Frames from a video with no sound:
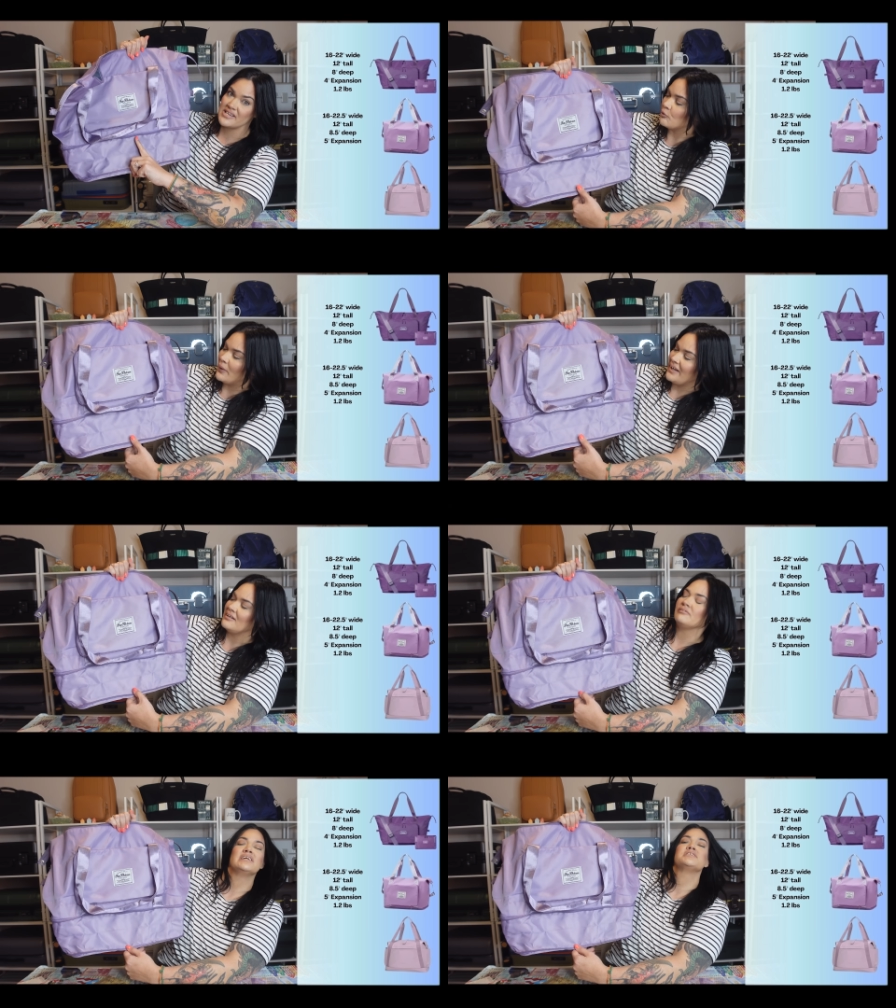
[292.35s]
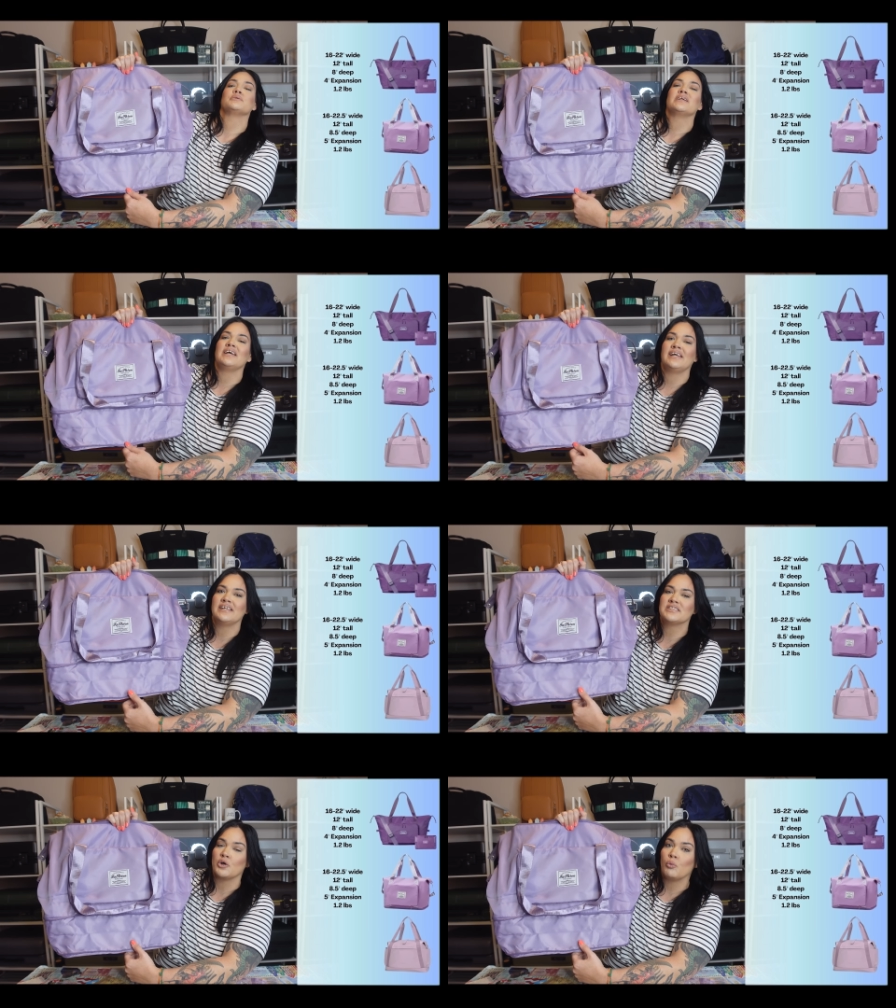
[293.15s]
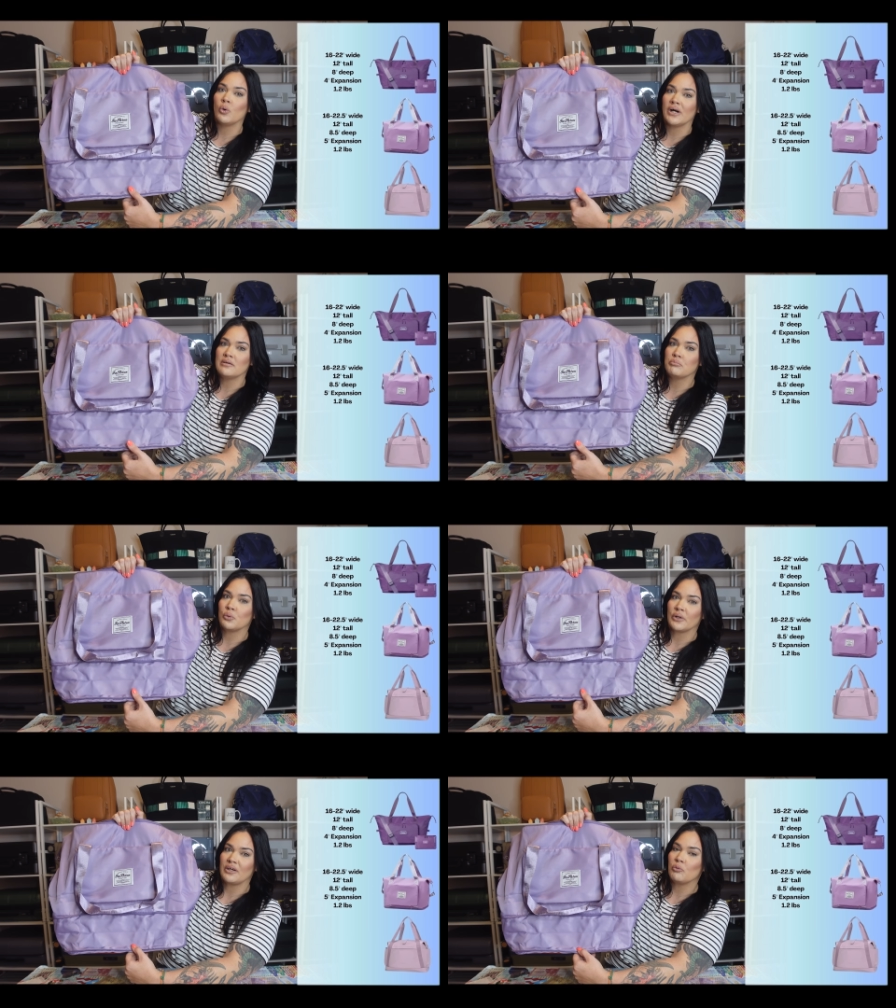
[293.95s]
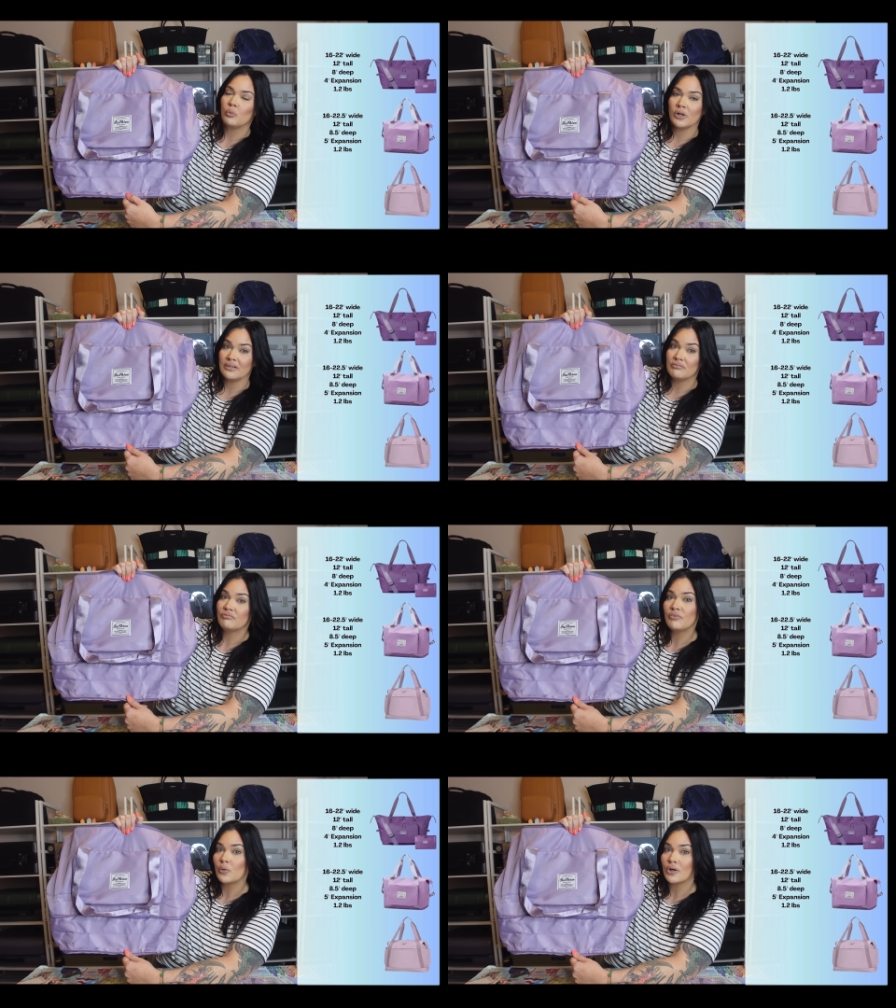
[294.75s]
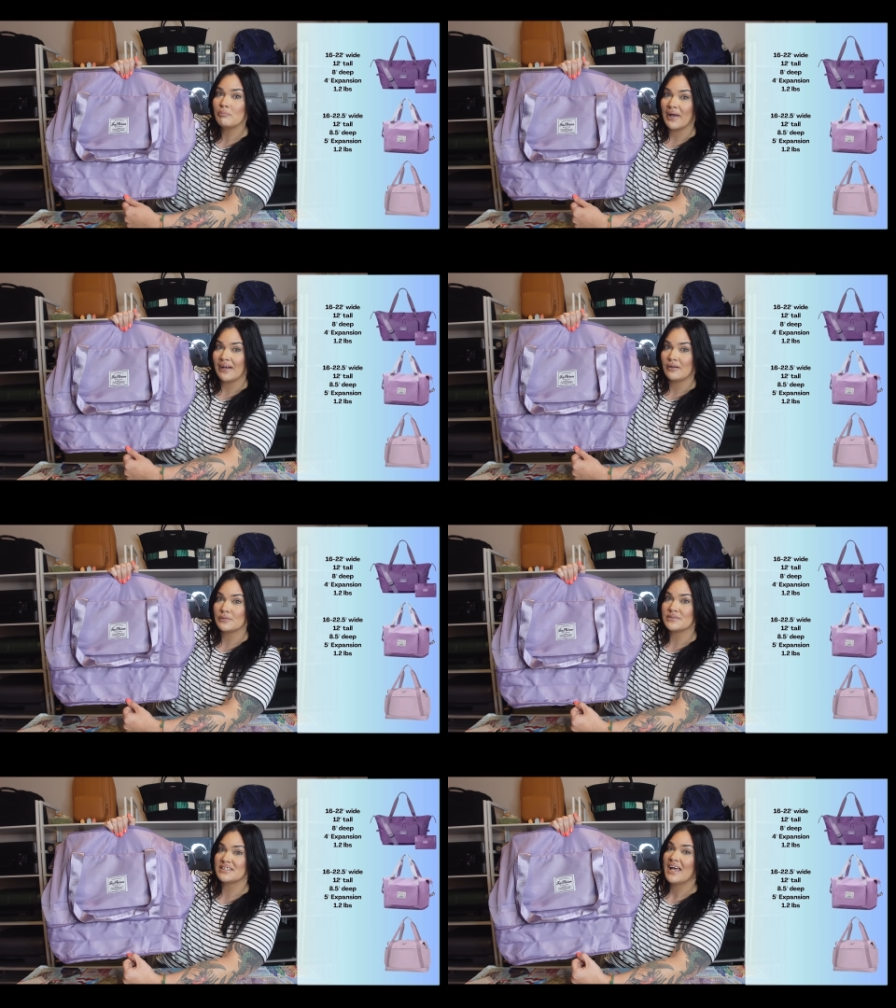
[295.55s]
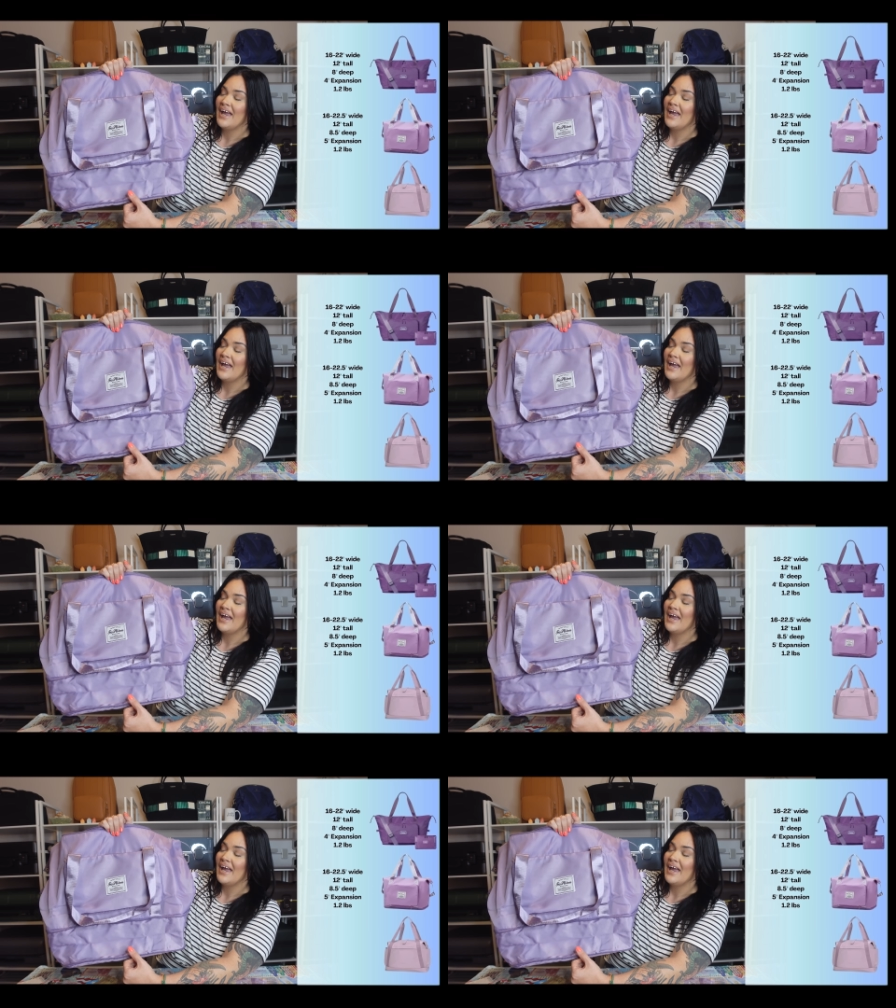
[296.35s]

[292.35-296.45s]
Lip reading: The weight of this one is 1.14 pounds,